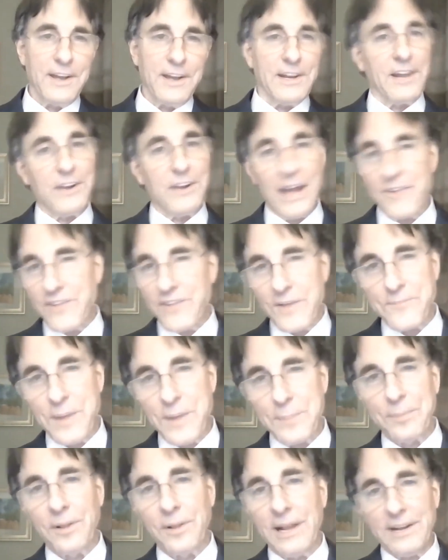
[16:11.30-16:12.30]
And, and I've
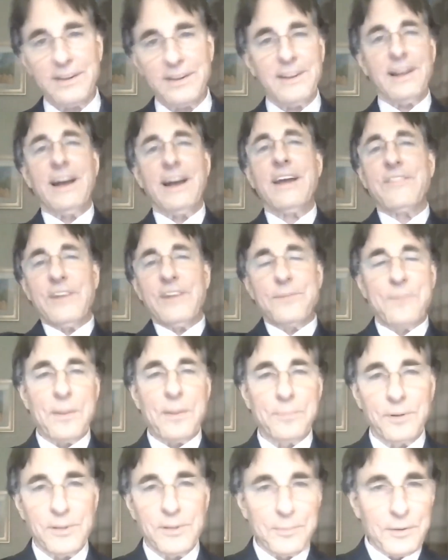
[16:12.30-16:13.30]
had people I, I've
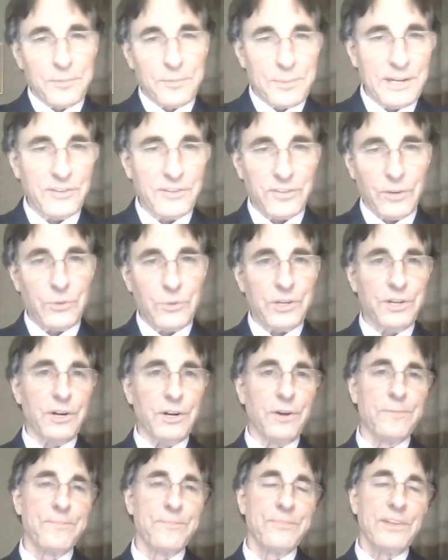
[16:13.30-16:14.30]
had people come up to me and say, well,
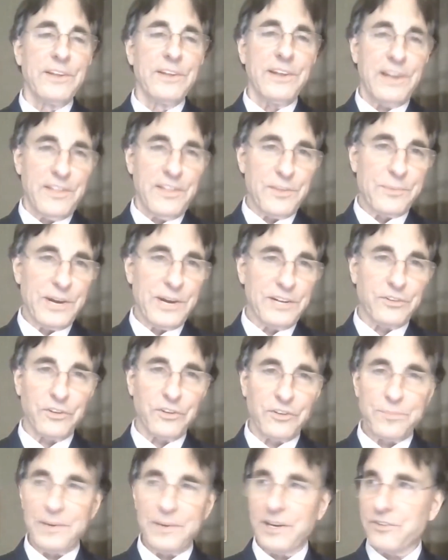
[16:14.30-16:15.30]
you know, in the
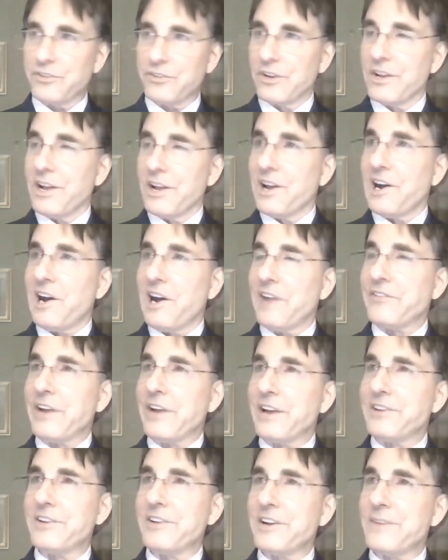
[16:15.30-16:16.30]
Breakthrough Experience, I've
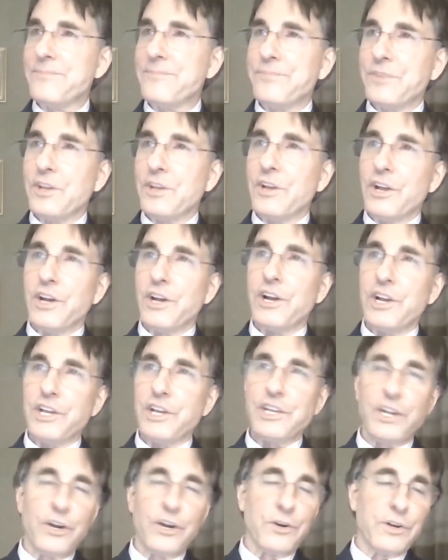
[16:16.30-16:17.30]
had, uh,
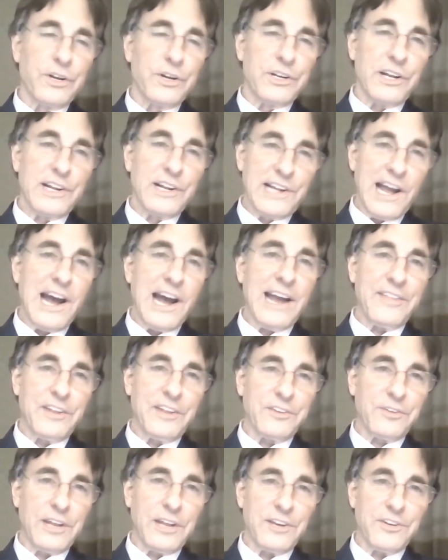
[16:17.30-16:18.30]
you know, a, a guy
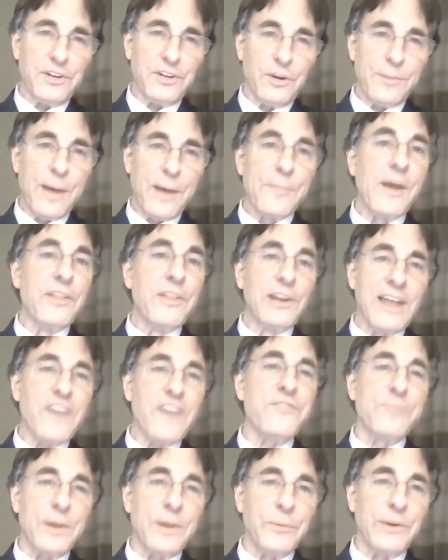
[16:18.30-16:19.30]
that said, you know, my mother
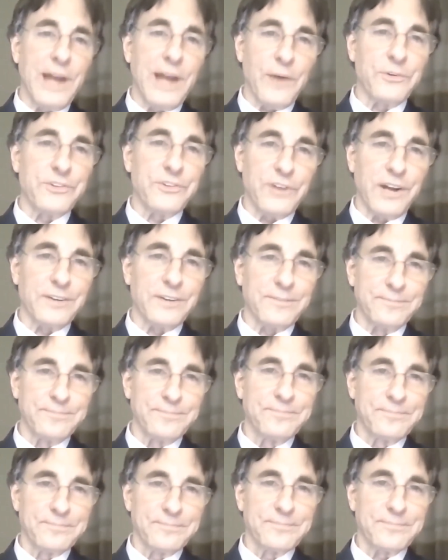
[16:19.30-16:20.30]
left me when I was young.
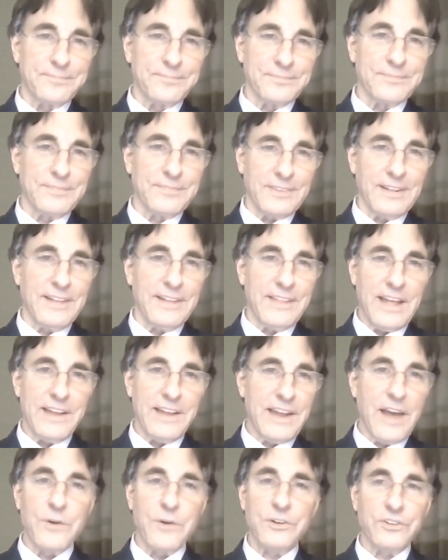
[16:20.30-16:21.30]
And,
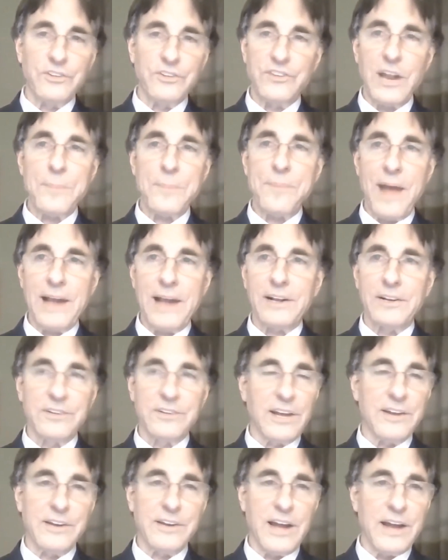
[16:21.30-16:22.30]
and that was a setback
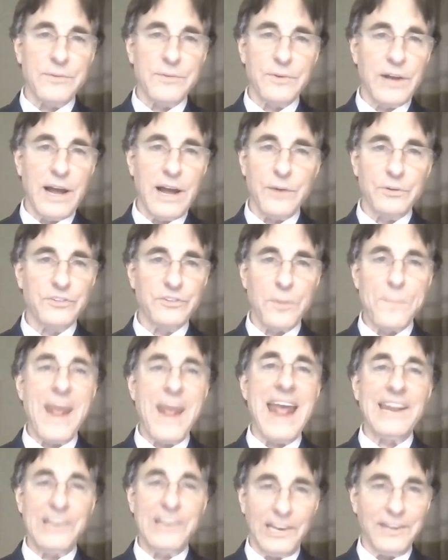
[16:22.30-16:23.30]
because I, I, I was
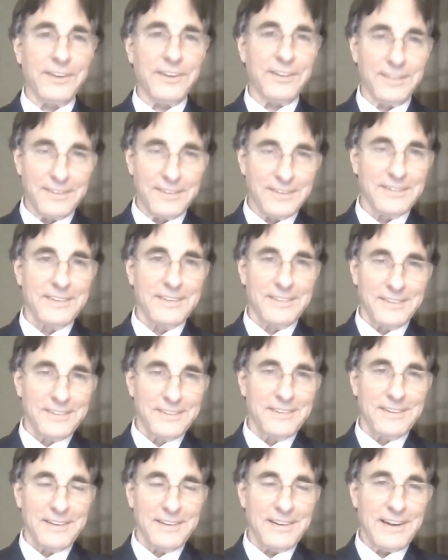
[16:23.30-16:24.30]
abandoned.
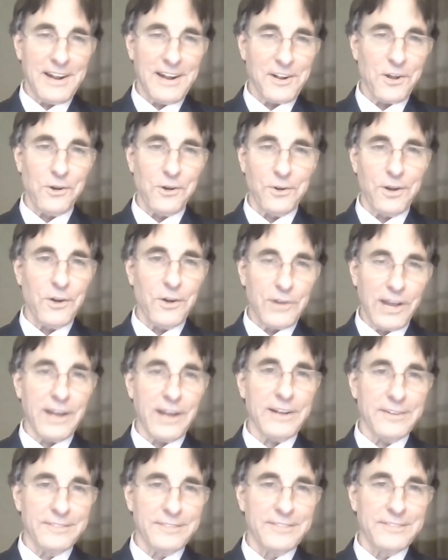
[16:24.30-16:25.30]
And I go,
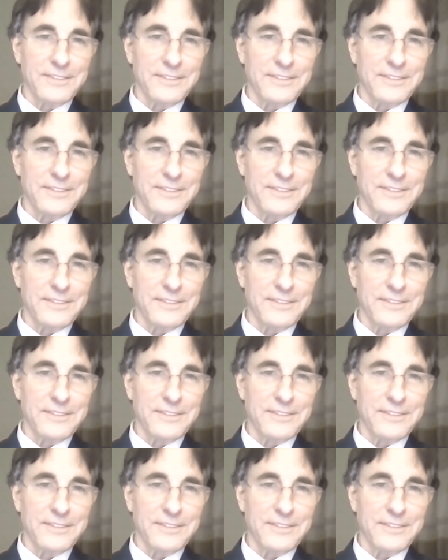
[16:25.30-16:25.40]
okay.